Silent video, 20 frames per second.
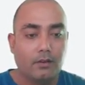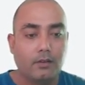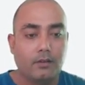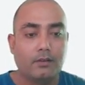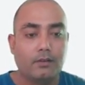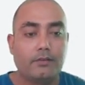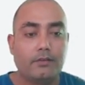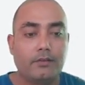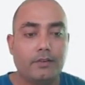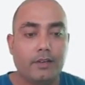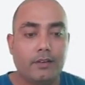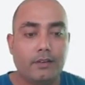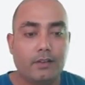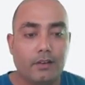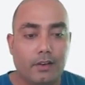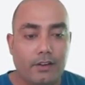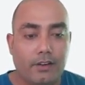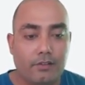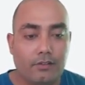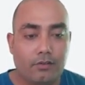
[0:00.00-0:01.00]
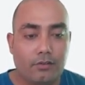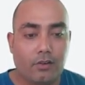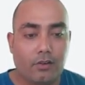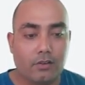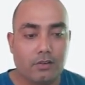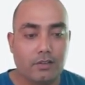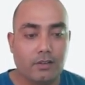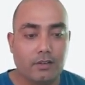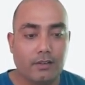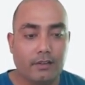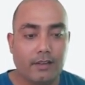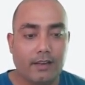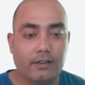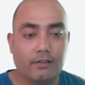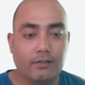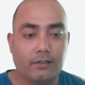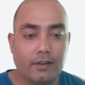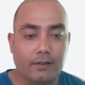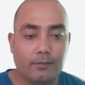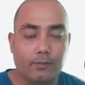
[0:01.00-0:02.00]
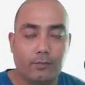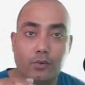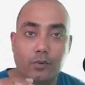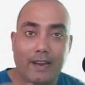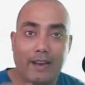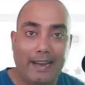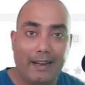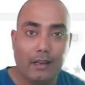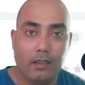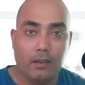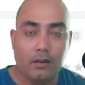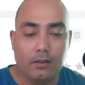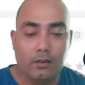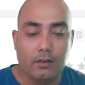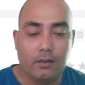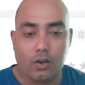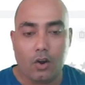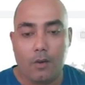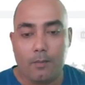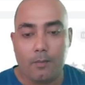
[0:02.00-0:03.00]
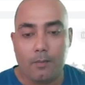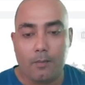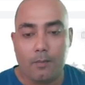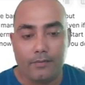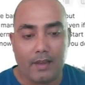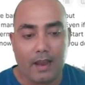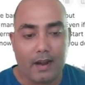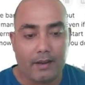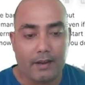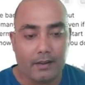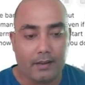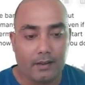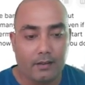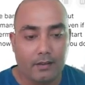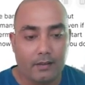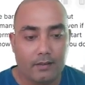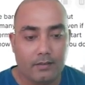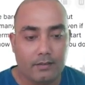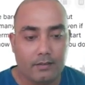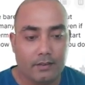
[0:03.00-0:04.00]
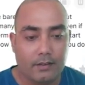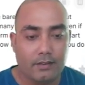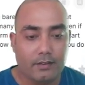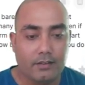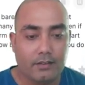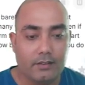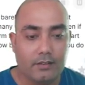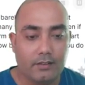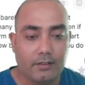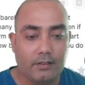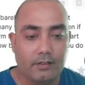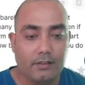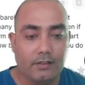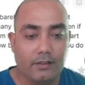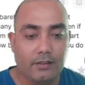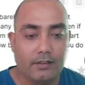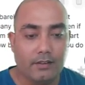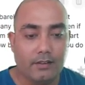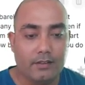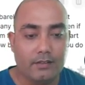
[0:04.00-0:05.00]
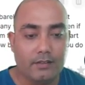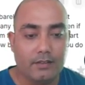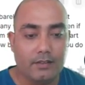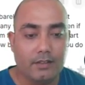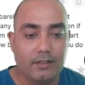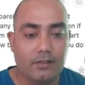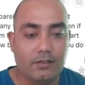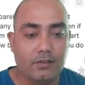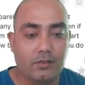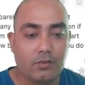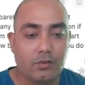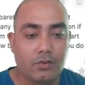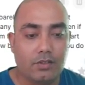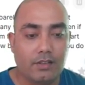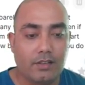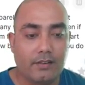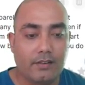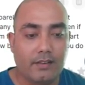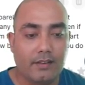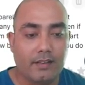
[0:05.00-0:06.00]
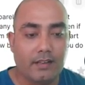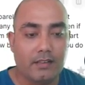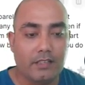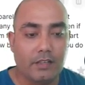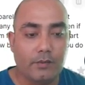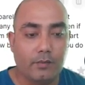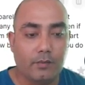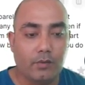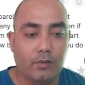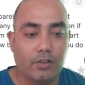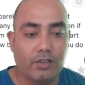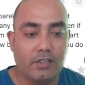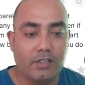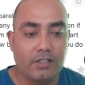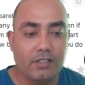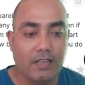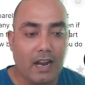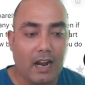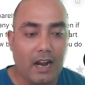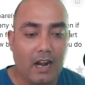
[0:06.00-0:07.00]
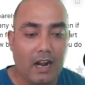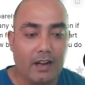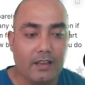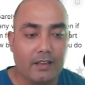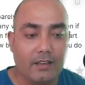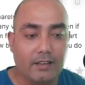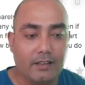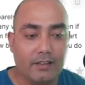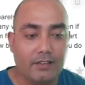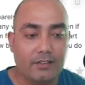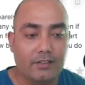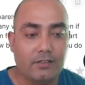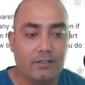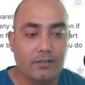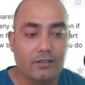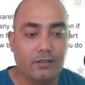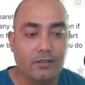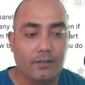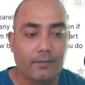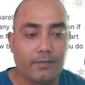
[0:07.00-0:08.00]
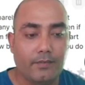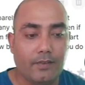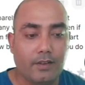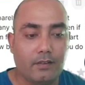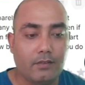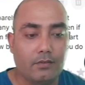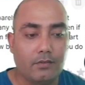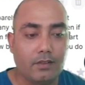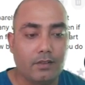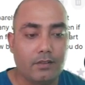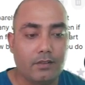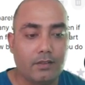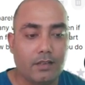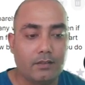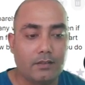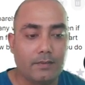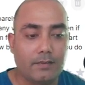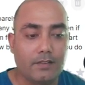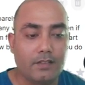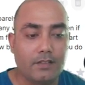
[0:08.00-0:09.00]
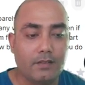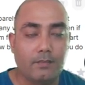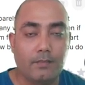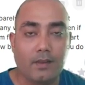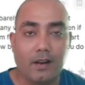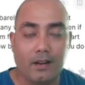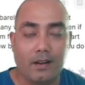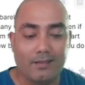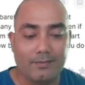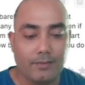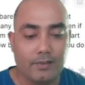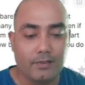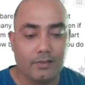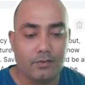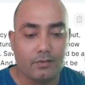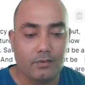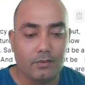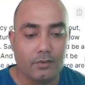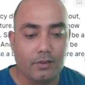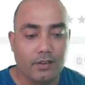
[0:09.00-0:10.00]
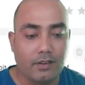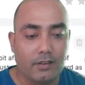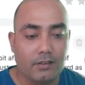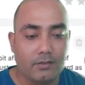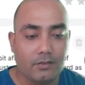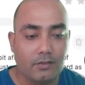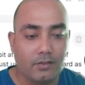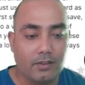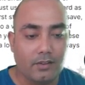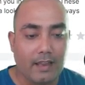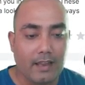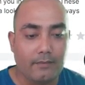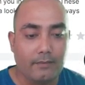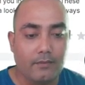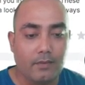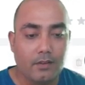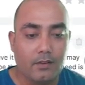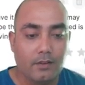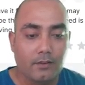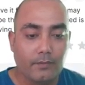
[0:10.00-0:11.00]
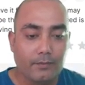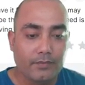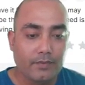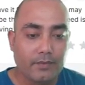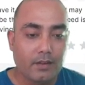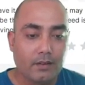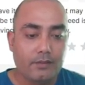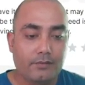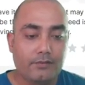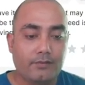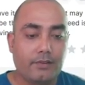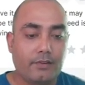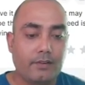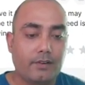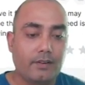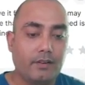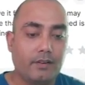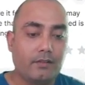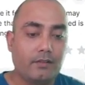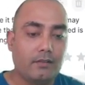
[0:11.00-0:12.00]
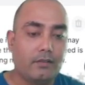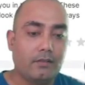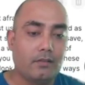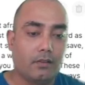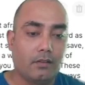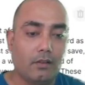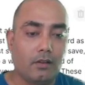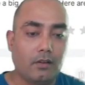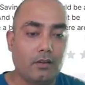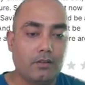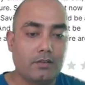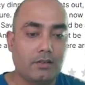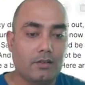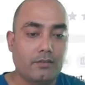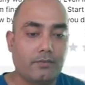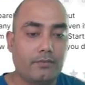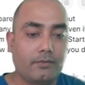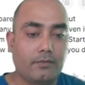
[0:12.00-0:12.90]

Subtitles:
create an introduction that you can put at the top of the article. Here you can see, it's no secret that saving money is hard. It's in today's expensive marketplace. So okay, so they have generated lots of